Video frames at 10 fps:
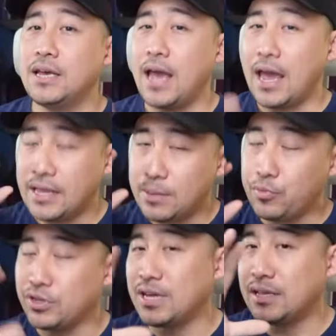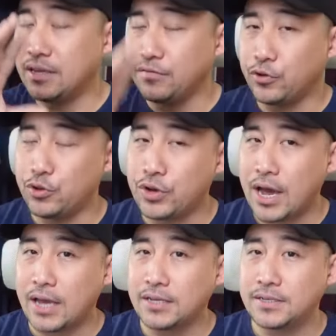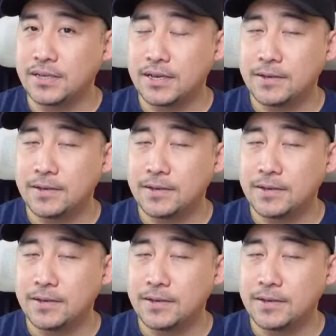and then present it for you guys